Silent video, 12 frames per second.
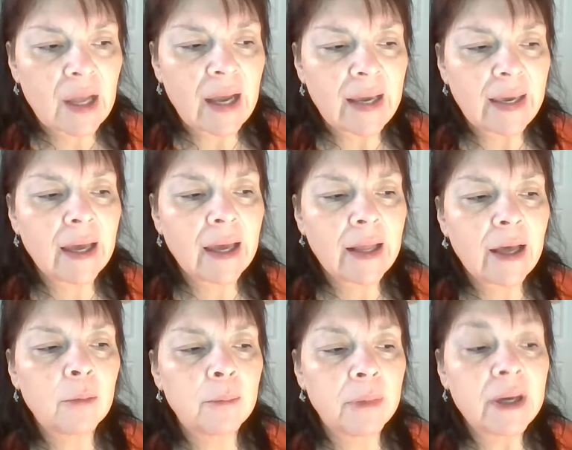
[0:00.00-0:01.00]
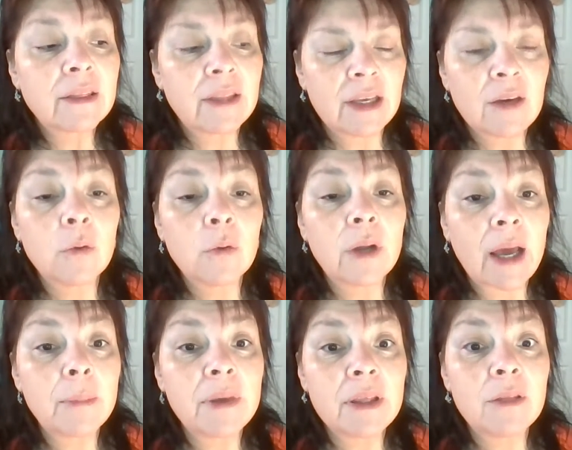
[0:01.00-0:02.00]
I can't help but think, would
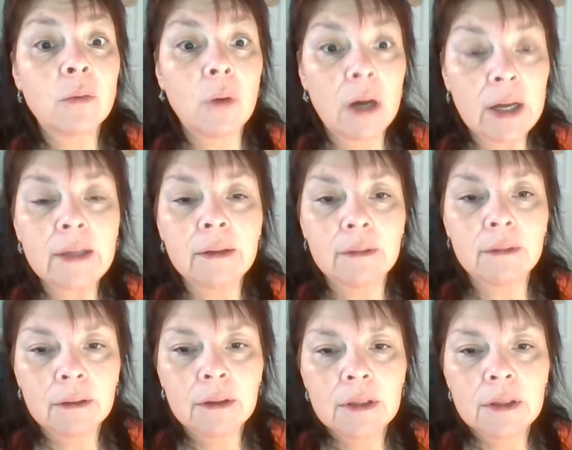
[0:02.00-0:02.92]
I be the one